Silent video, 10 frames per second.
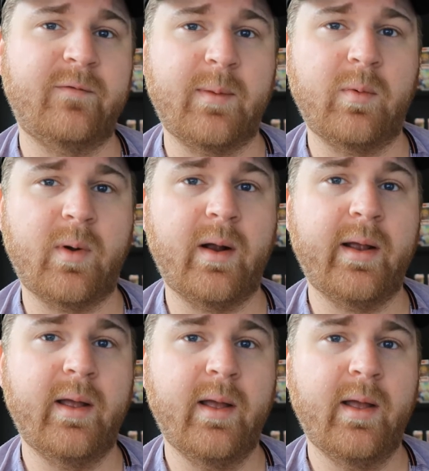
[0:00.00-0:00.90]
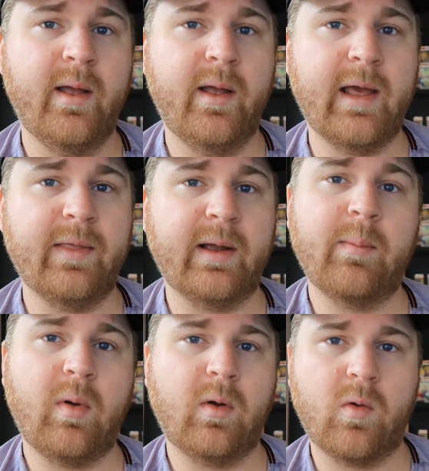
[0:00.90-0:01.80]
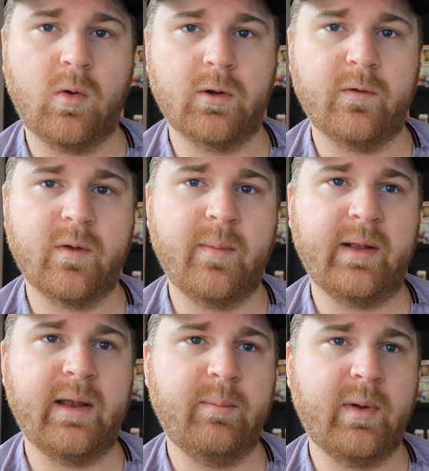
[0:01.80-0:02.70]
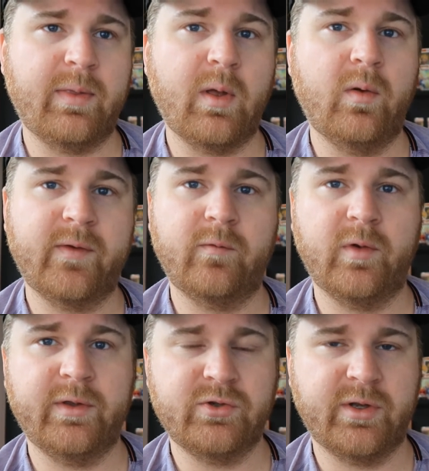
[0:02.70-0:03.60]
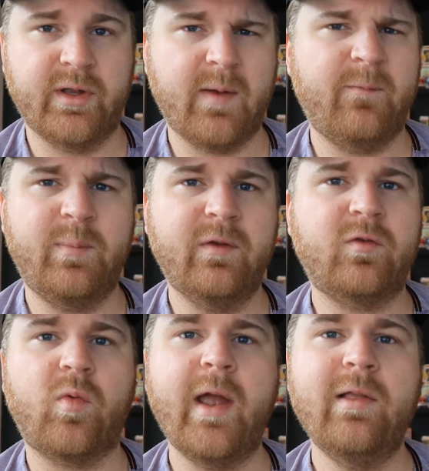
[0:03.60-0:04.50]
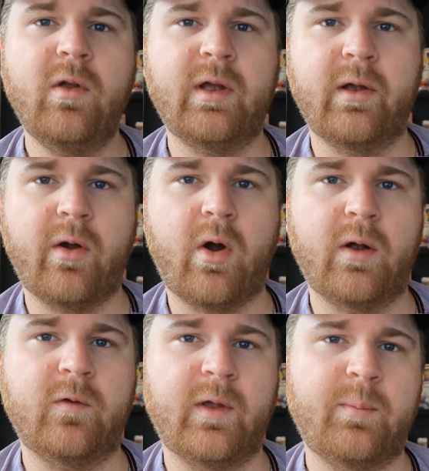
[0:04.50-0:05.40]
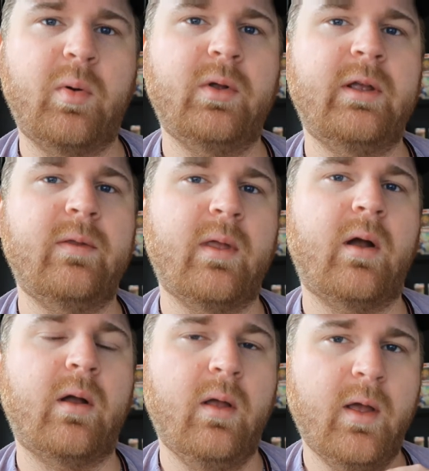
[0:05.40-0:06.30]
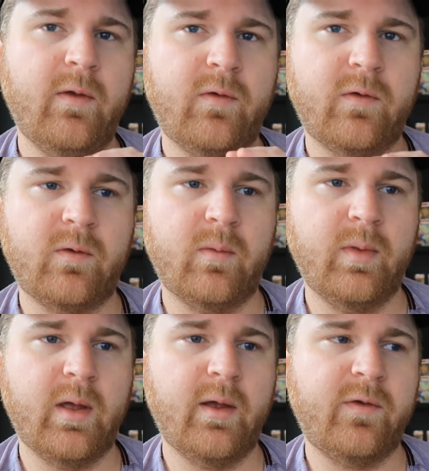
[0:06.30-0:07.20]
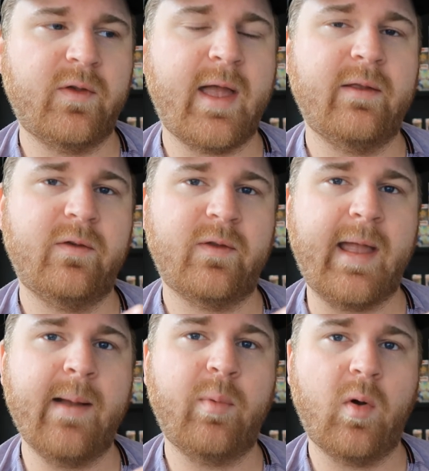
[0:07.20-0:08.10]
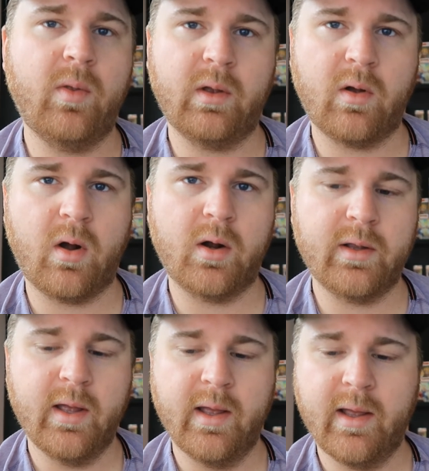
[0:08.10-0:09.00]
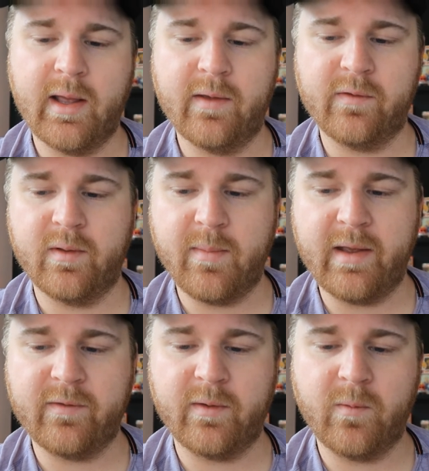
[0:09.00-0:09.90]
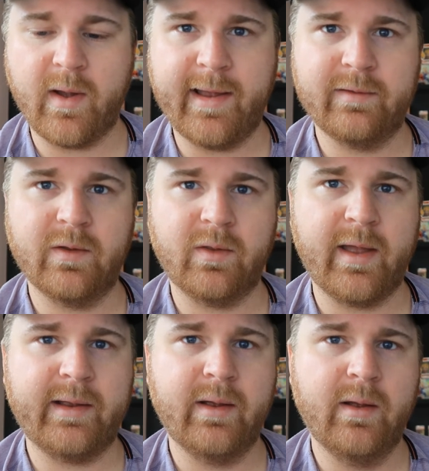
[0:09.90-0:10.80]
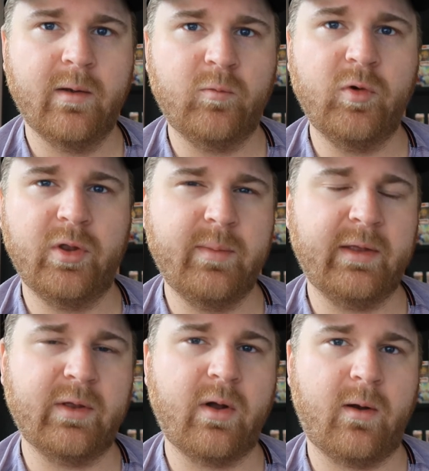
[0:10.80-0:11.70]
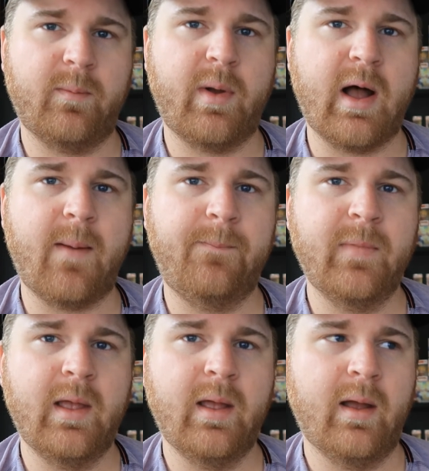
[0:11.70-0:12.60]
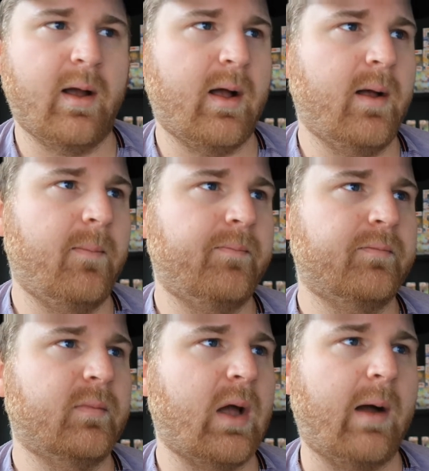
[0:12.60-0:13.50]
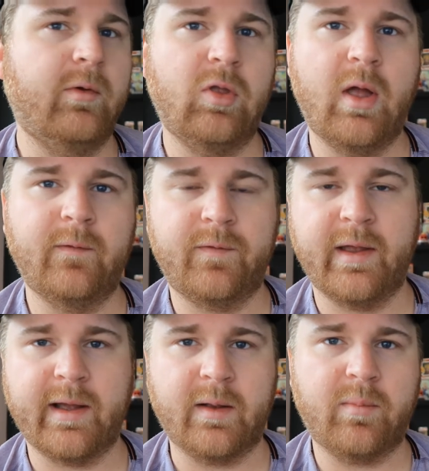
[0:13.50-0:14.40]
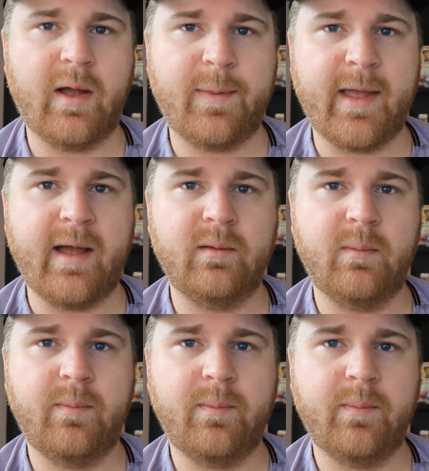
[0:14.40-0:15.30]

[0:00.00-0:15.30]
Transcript: in February in like a bulk order to somebody, but those have really trended up. Just great looking cards. Like putting the set stamp on the card is an amazing way to like really make the card pop. I would love if they kind of brought that